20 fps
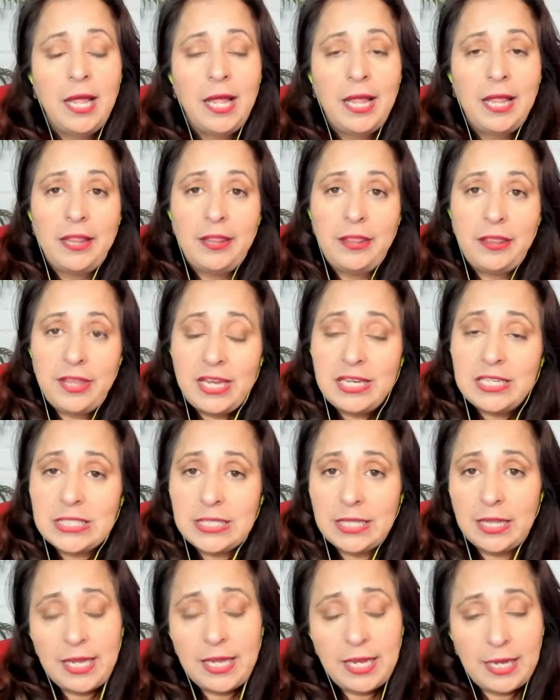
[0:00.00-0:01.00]
These
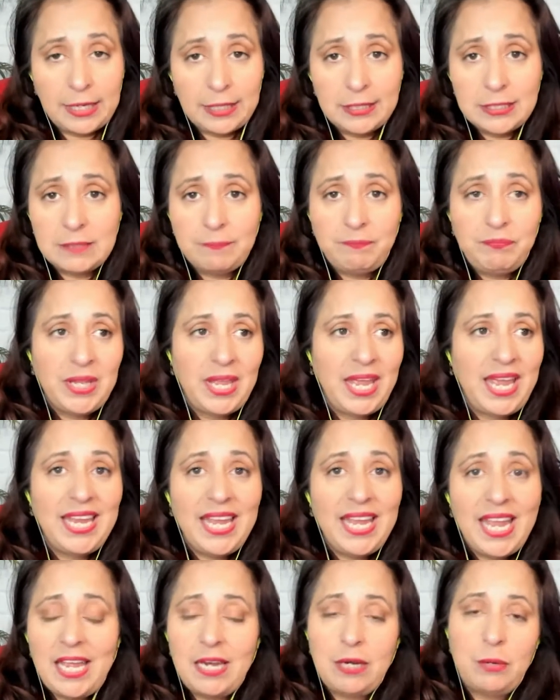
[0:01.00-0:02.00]
things,
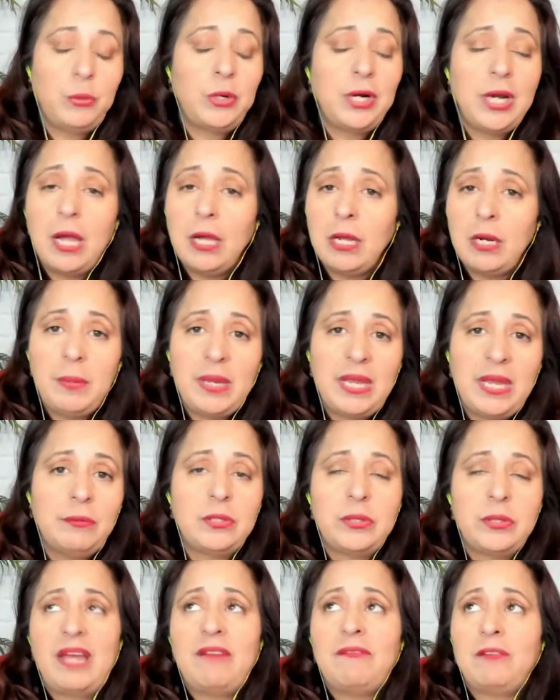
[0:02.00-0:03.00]
again, we're not going to be able to
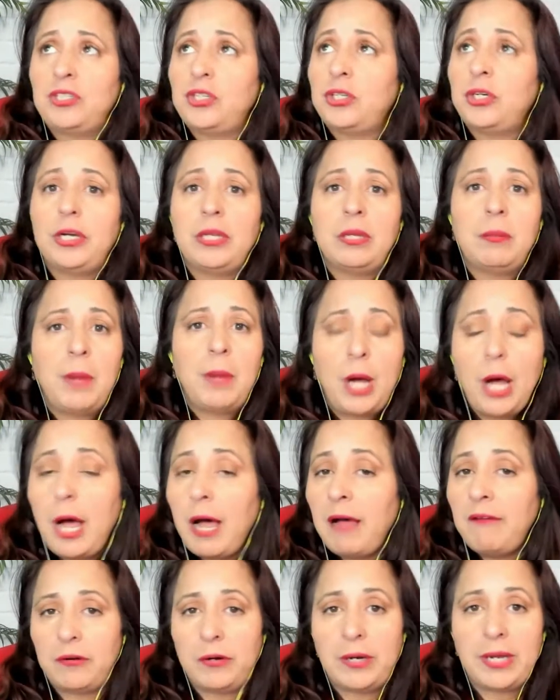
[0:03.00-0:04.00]
ever turn them off
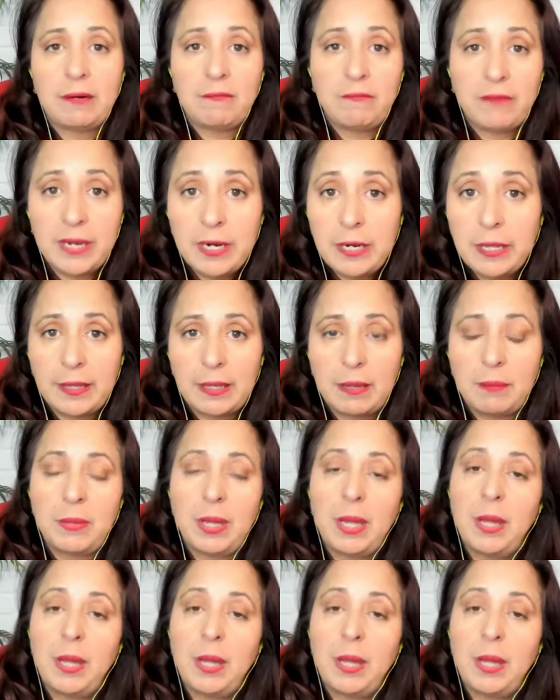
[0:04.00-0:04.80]
or get rid of them,